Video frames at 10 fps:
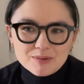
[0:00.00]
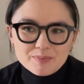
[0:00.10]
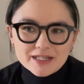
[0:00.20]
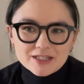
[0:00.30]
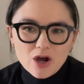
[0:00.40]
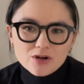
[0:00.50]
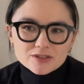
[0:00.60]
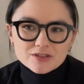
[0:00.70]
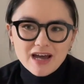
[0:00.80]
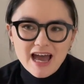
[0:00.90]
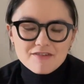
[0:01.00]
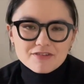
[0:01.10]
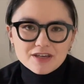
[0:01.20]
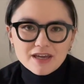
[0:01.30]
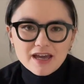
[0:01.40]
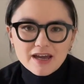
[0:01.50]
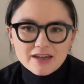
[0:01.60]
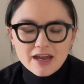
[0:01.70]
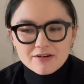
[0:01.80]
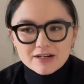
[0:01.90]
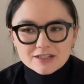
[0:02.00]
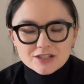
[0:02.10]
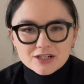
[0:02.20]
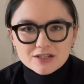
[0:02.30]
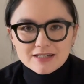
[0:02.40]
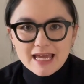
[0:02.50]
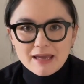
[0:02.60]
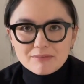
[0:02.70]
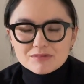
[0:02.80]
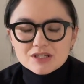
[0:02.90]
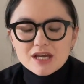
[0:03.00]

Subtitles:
but also having a character named